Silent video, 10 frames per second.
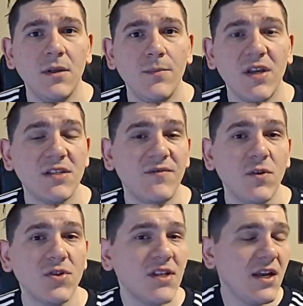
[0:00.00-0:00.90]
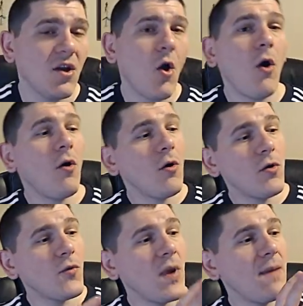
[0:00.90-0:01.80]
Because if you're sitting all the
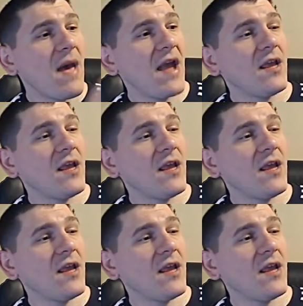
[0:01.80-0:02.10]
way back